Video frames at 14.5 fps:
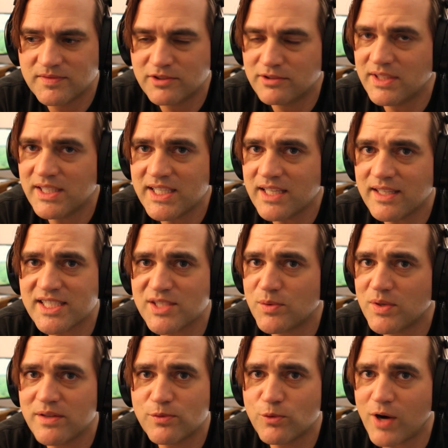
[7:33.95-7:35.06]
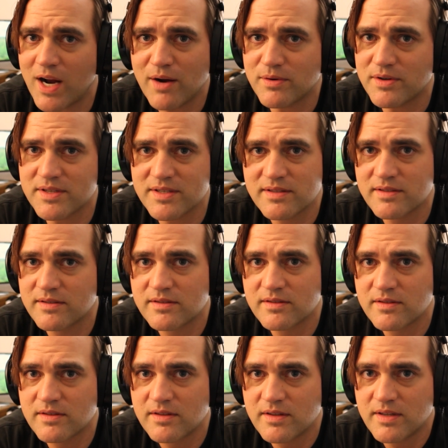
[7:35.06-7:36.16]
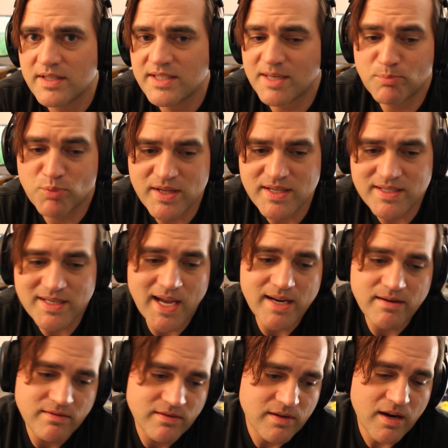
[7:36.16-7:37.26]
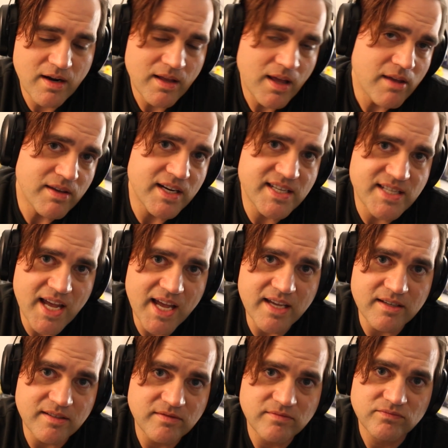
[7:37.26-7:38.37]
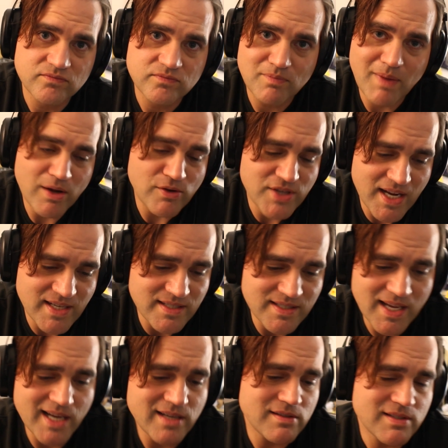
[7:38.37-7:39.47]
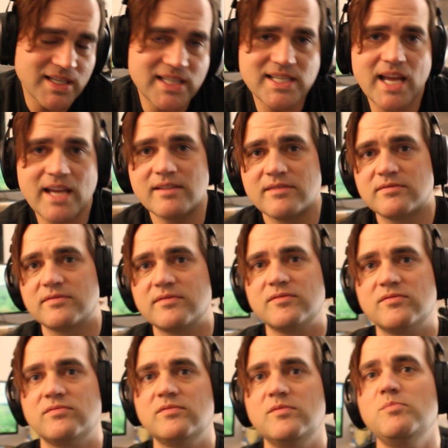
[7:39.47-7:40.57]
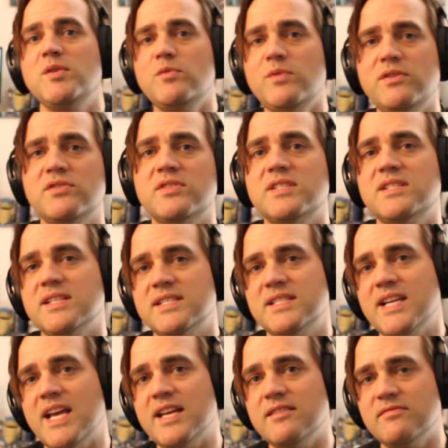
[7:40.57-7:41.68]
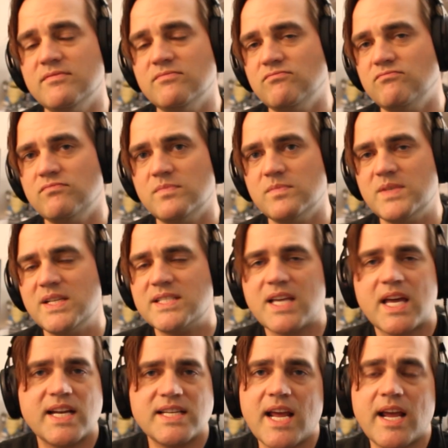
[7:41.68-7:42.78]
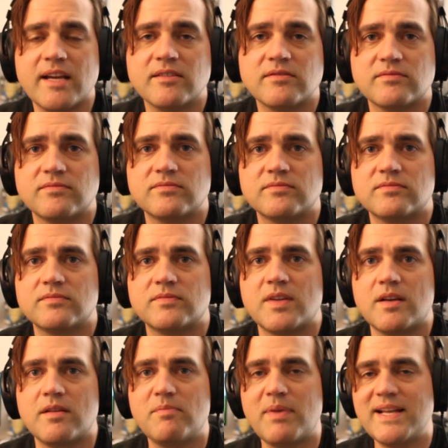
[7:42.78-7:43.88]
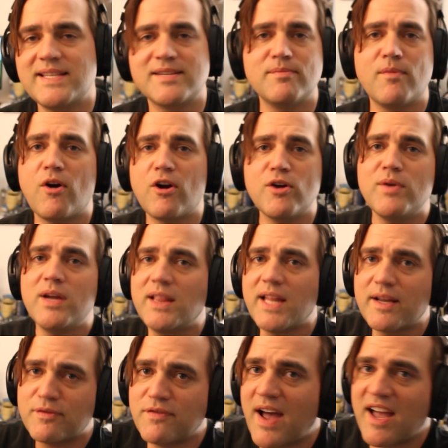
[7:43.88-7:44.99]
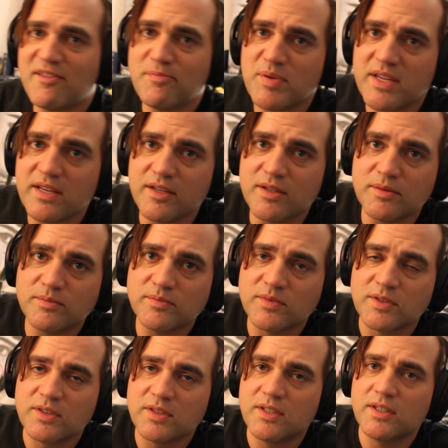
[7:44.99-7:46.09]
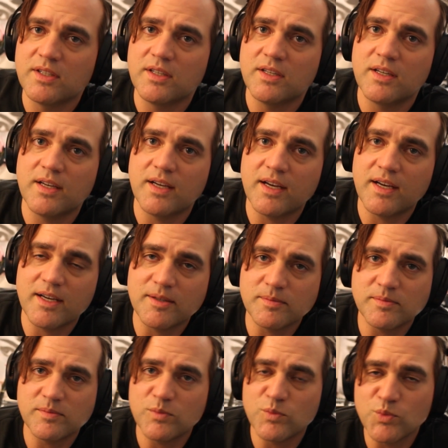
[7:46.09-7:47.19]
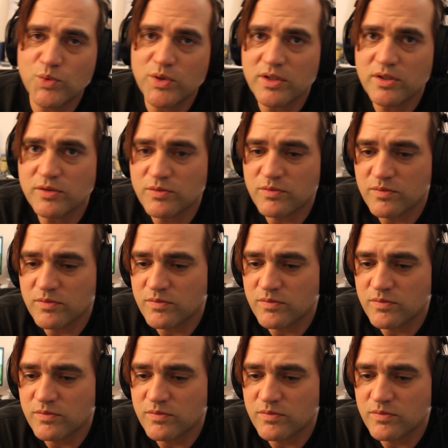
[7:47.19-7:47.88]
did they get like 24 hours? It's like Prince died. Yeah, you get a day. Michael Jackson died. You get a day. Bill Withers is dead. He's got a day. By tomorrow at like 5 p.m., it'll